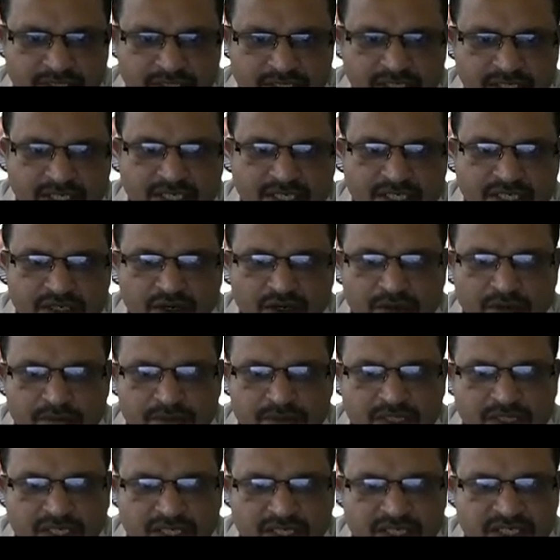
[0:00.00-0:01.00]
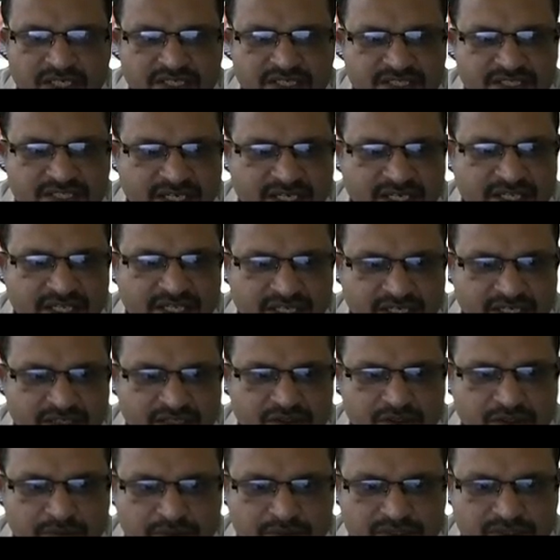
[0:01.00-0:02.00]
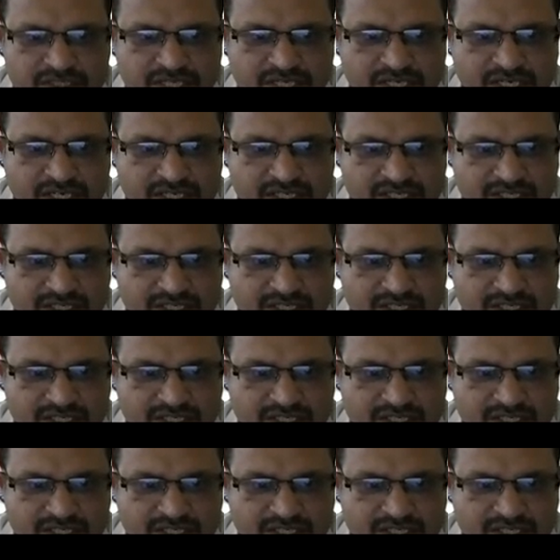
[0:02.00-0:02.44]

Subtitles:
any of the undesired areas of the second